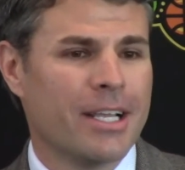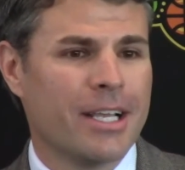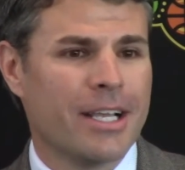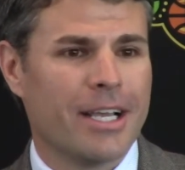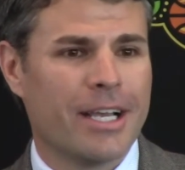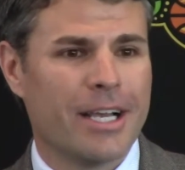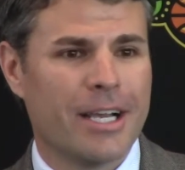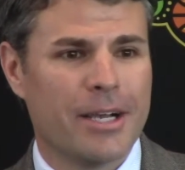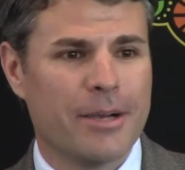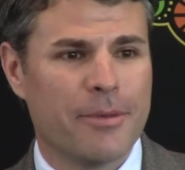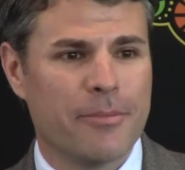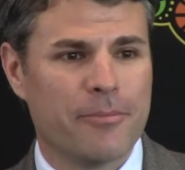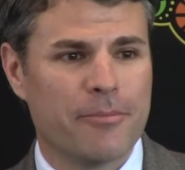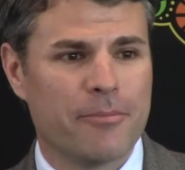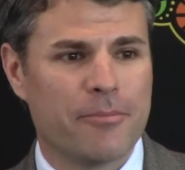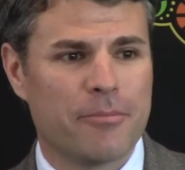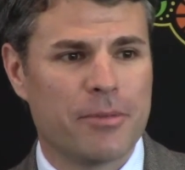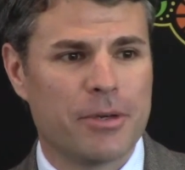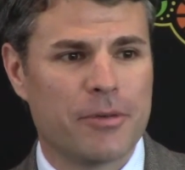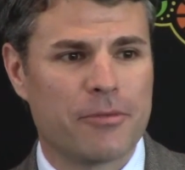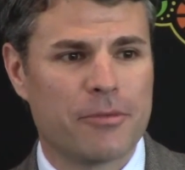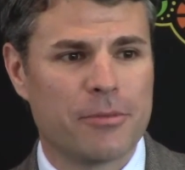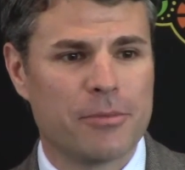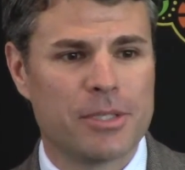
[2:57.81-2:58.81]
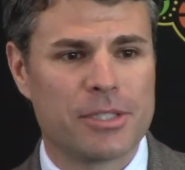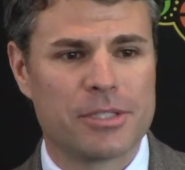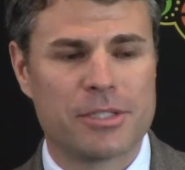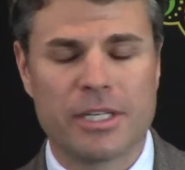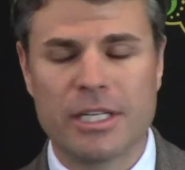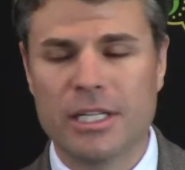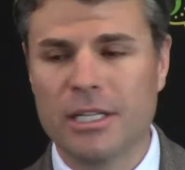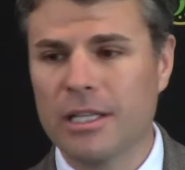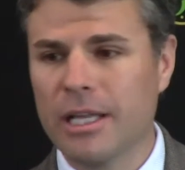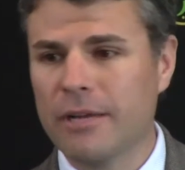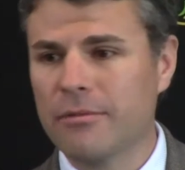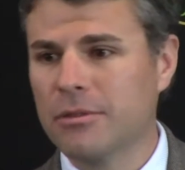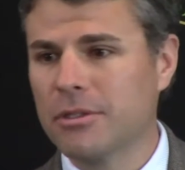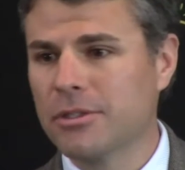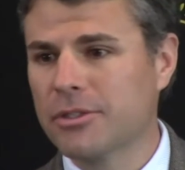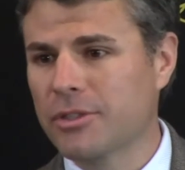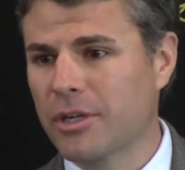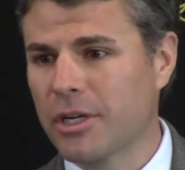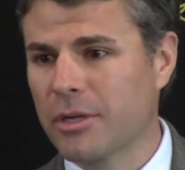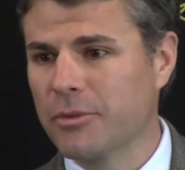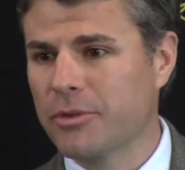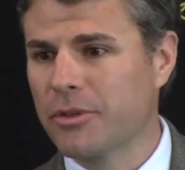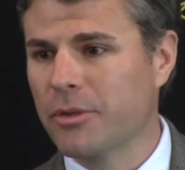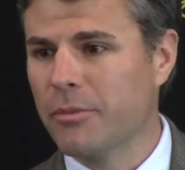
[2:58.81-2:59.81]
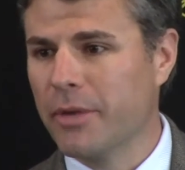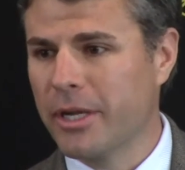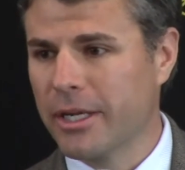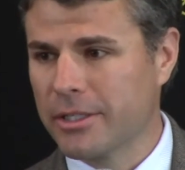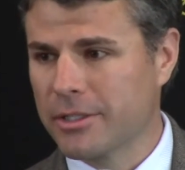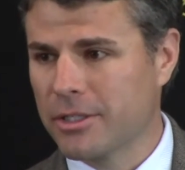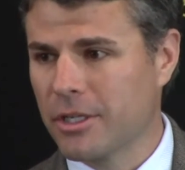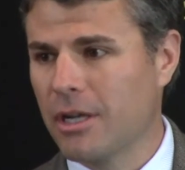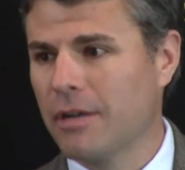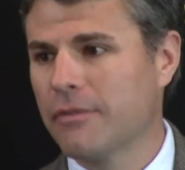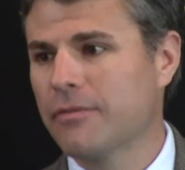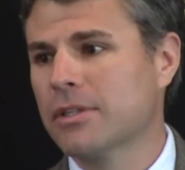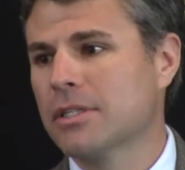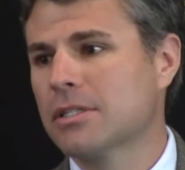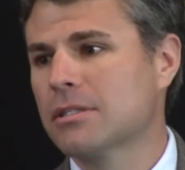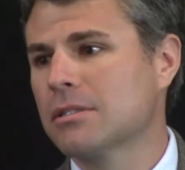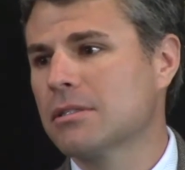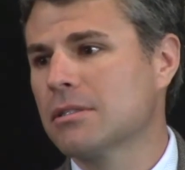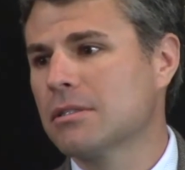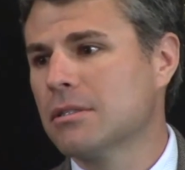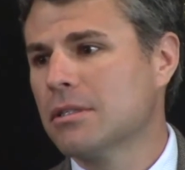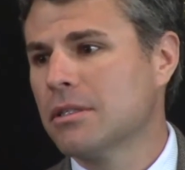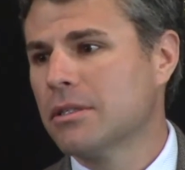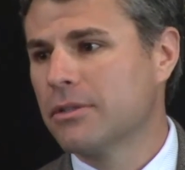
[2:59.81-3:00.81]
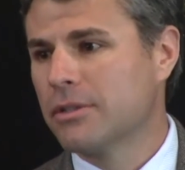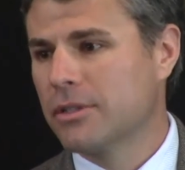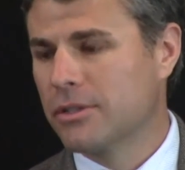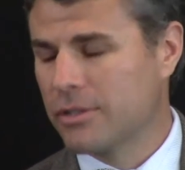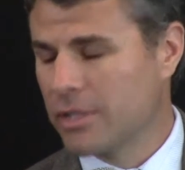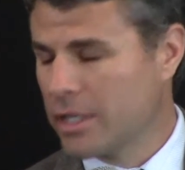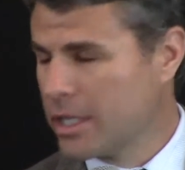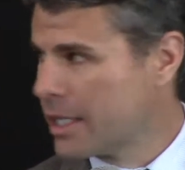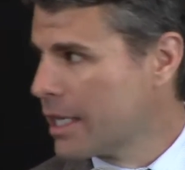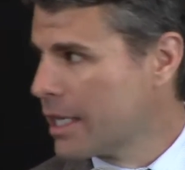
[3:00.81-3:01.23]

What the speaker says: But from the city level, starting with the mayor's office, the city